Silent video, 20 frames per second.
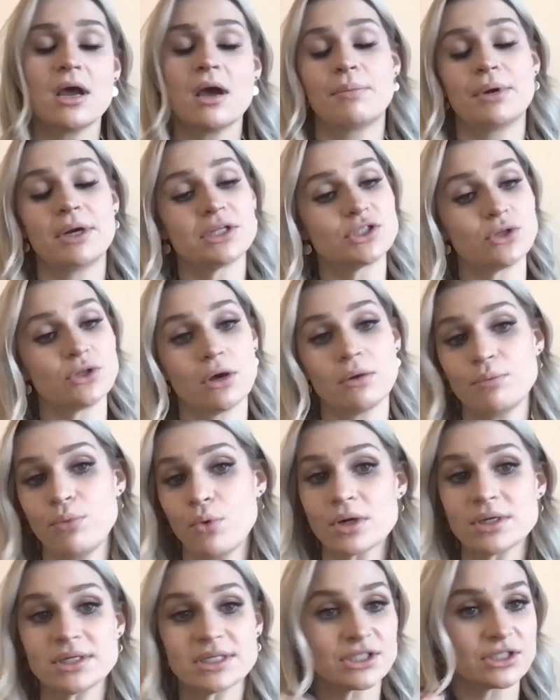but it's so
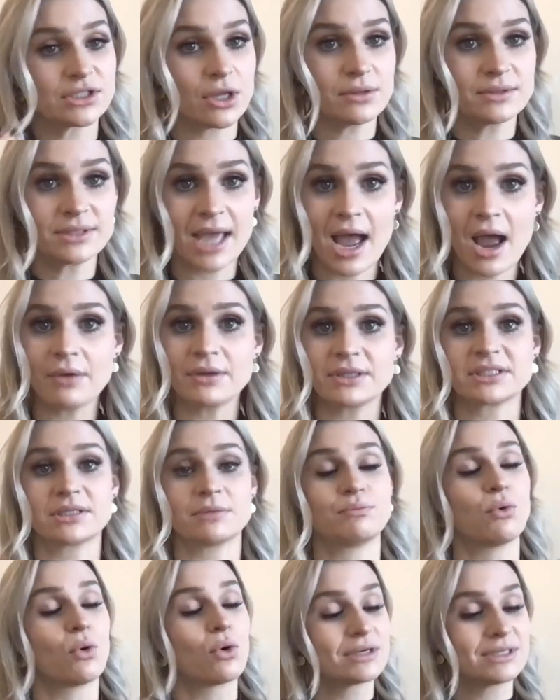important to slow down. It's
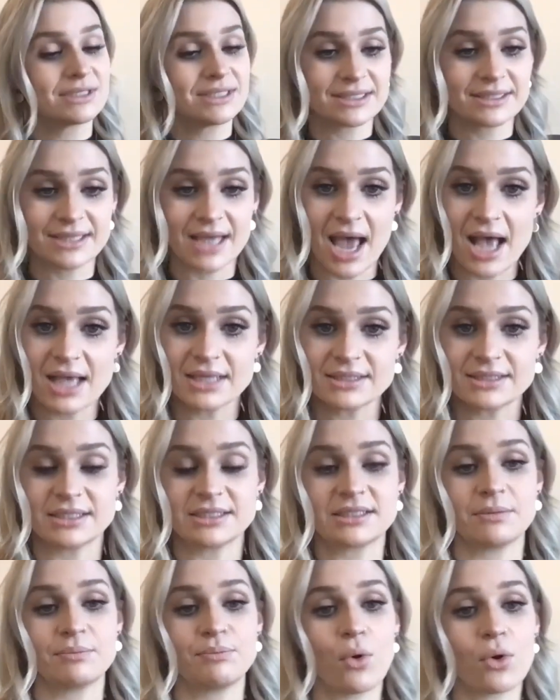important to test.
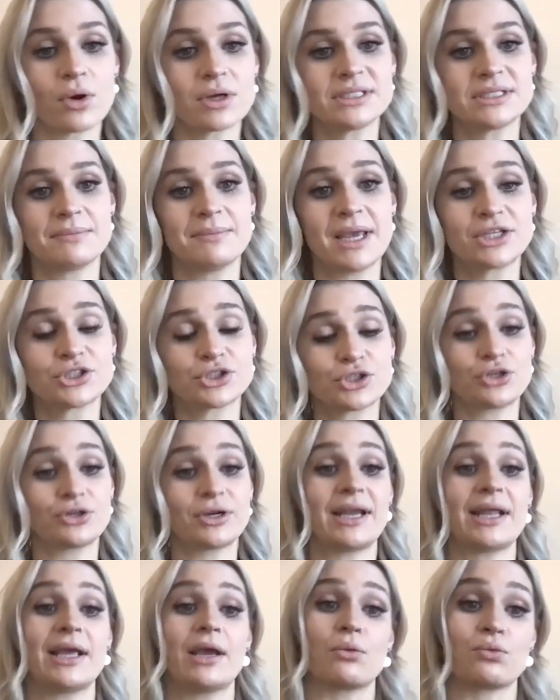It's important to make sure you're
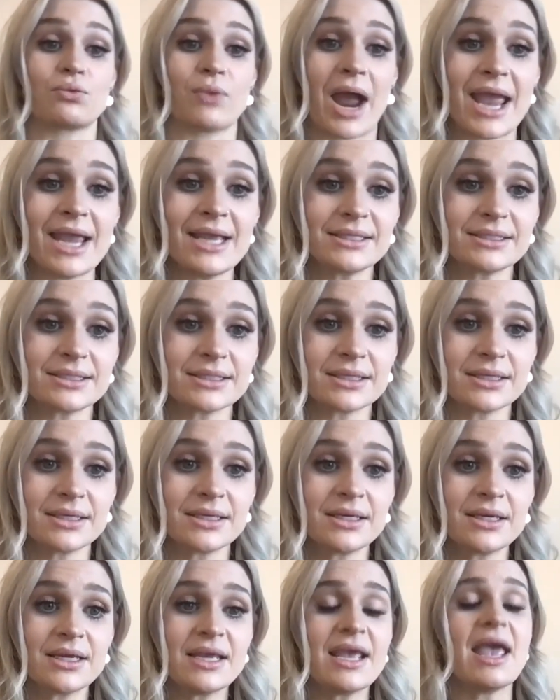getting it right,
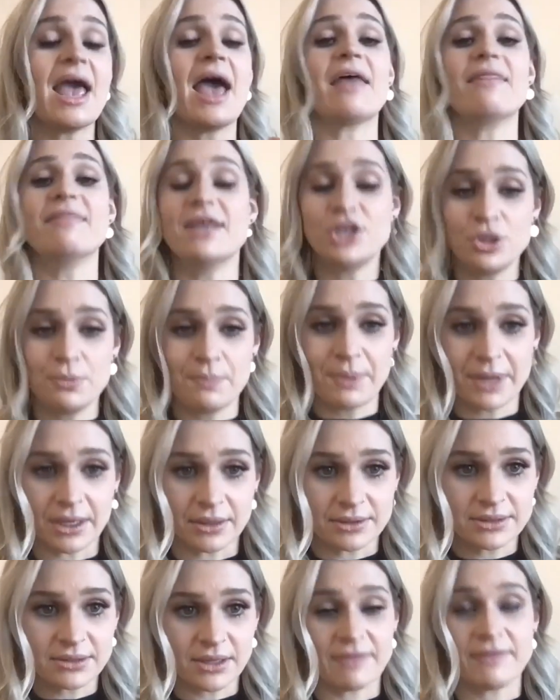and then you
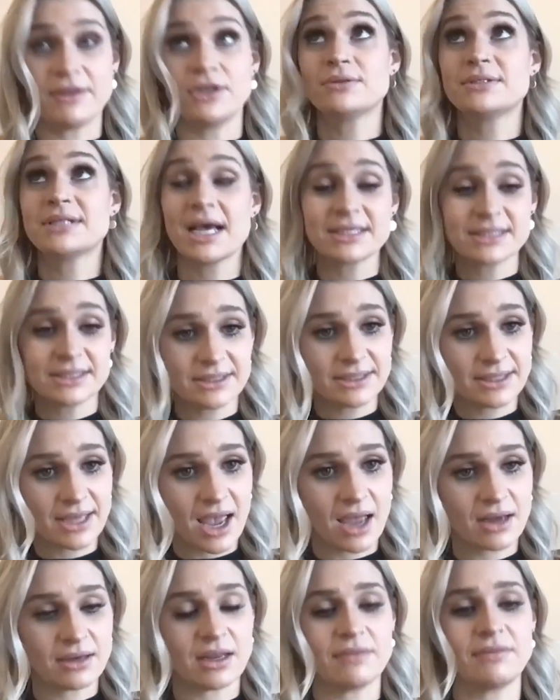build, and then you test
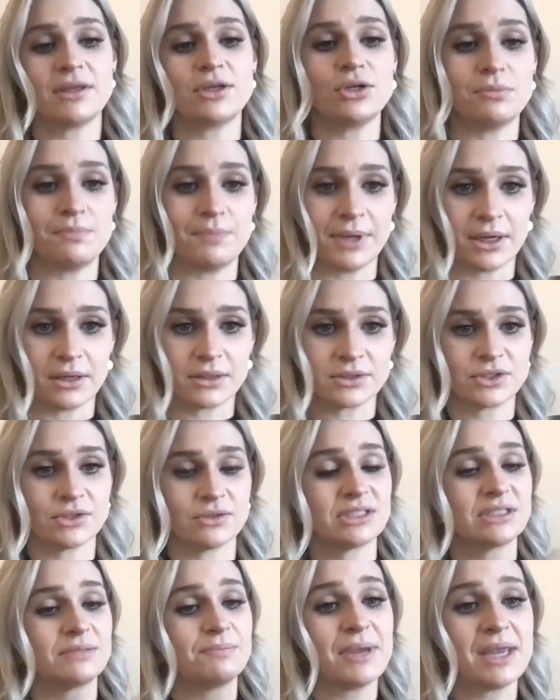again, and then you build. So
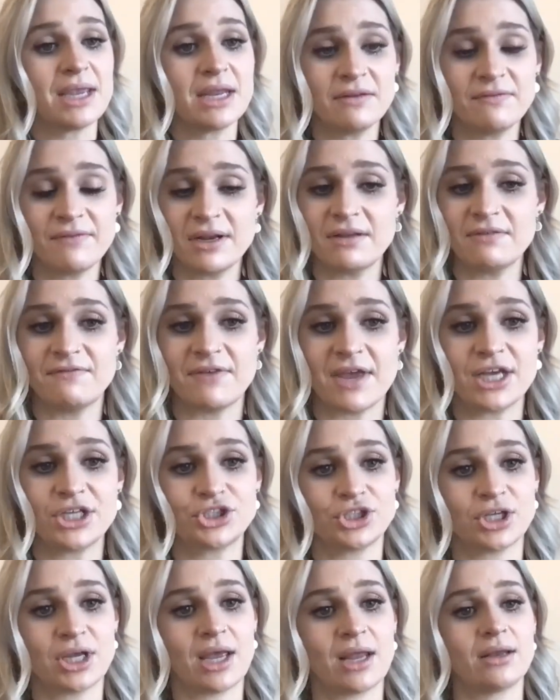speed of
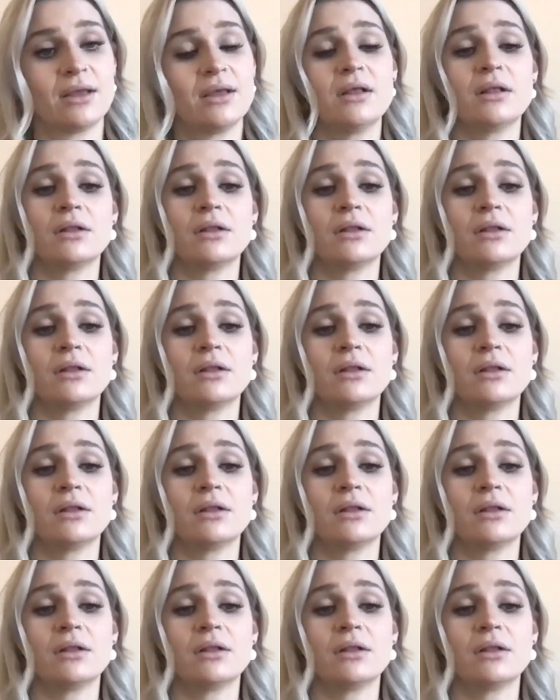innovation,